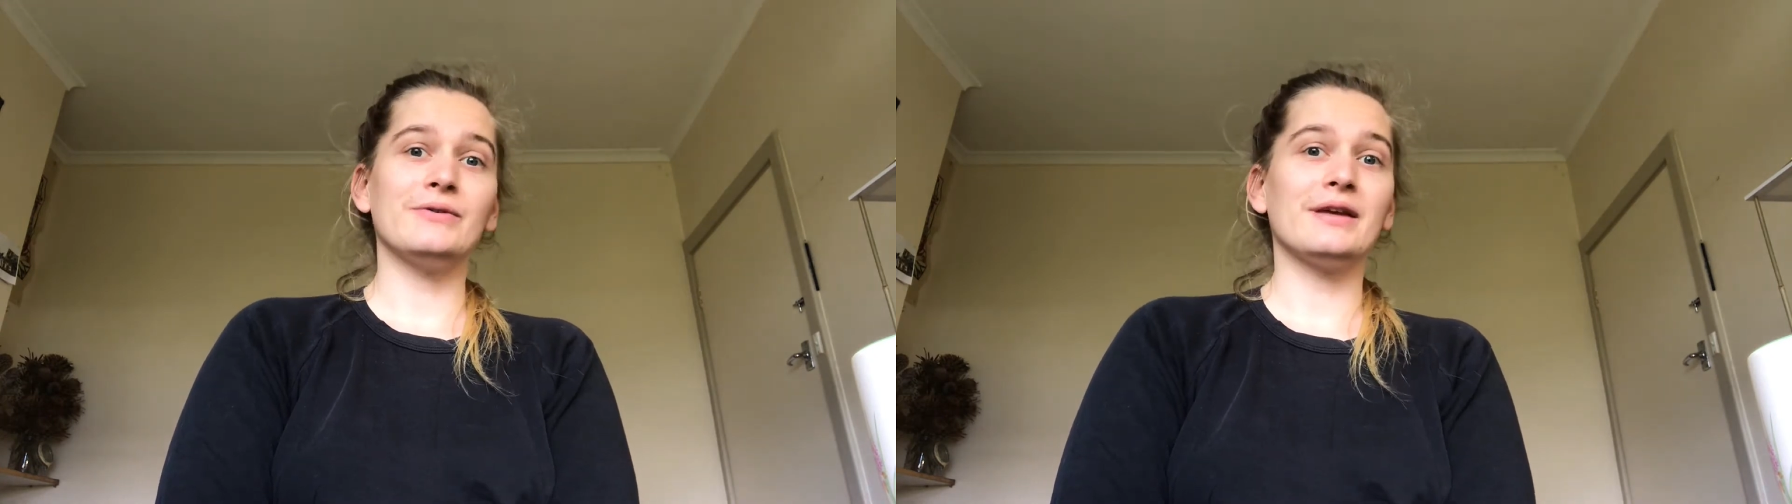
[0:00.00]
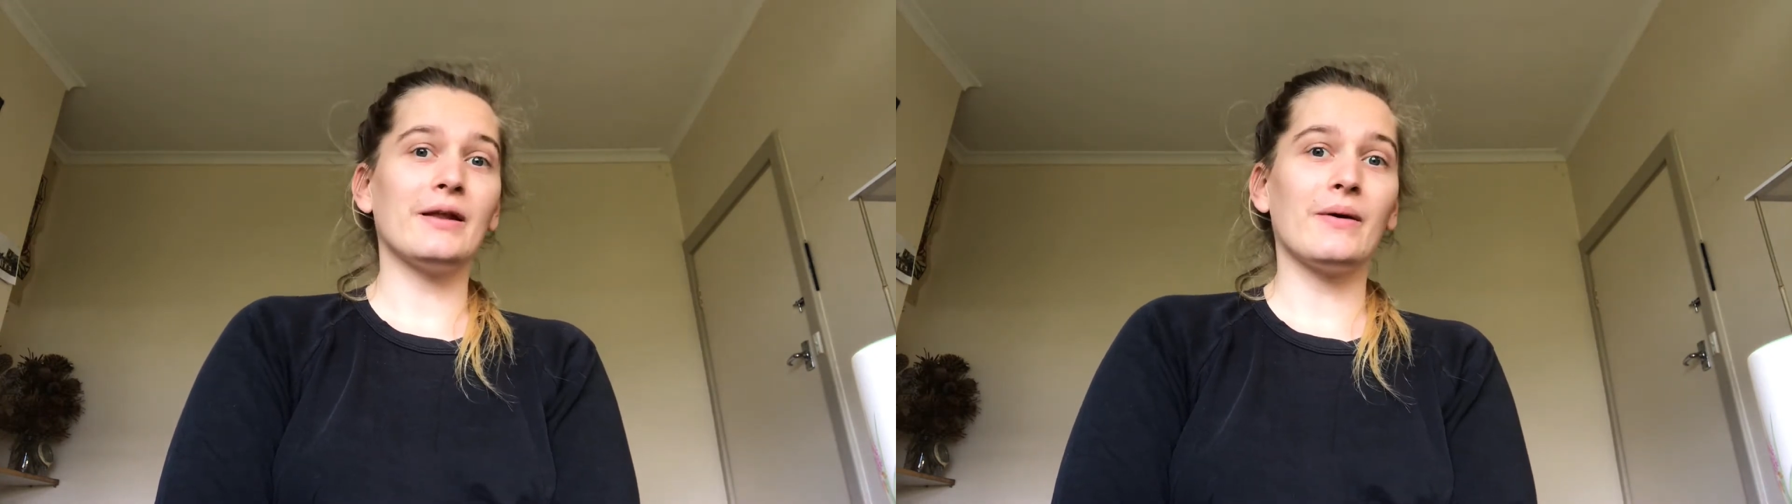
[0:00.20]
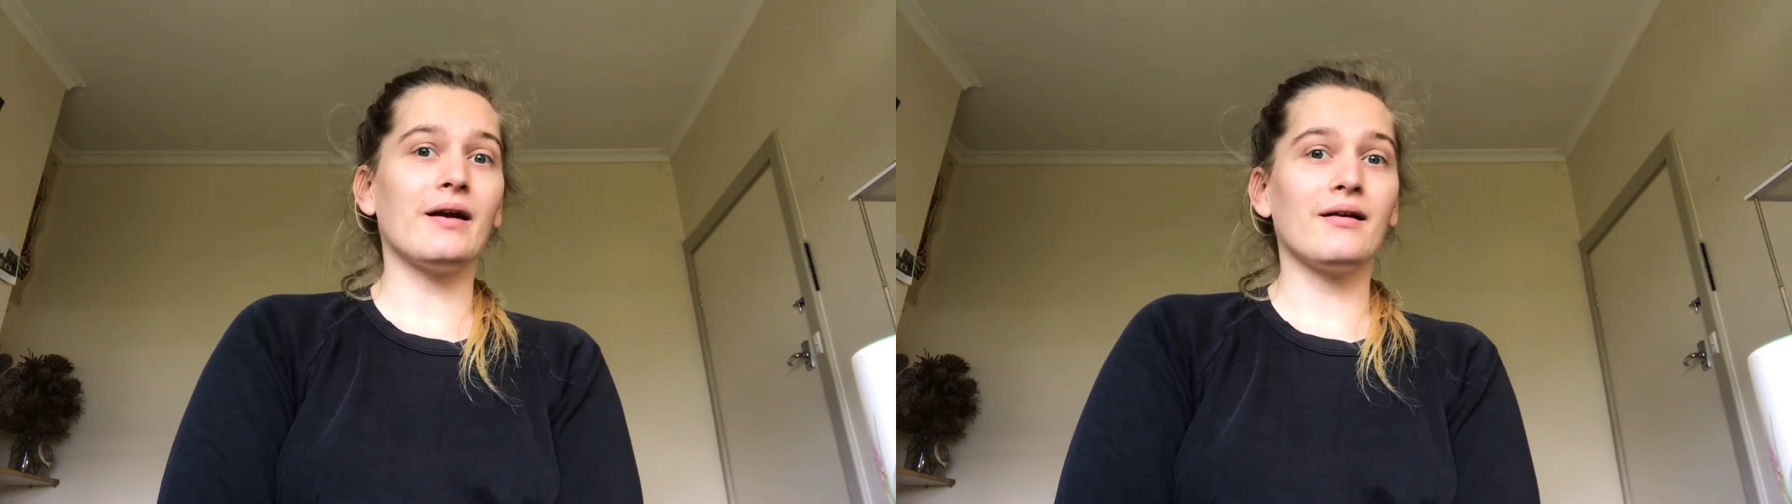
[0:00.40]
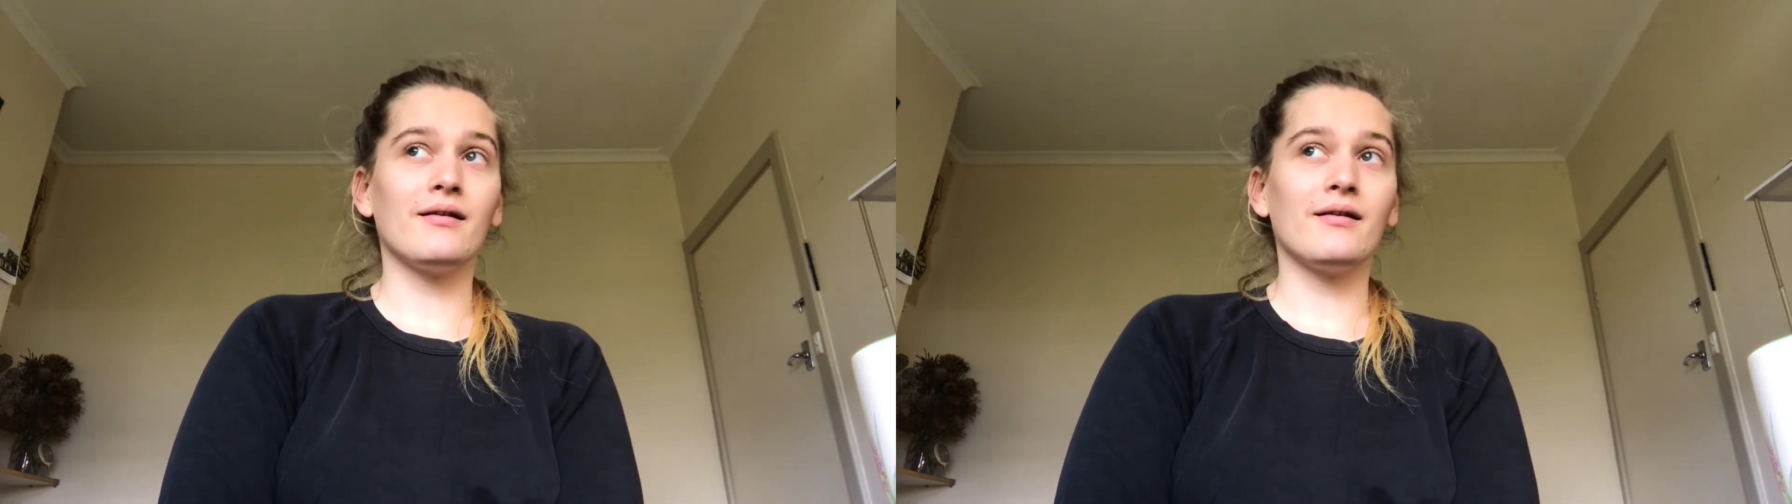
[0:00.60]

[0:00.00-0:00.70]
anyway.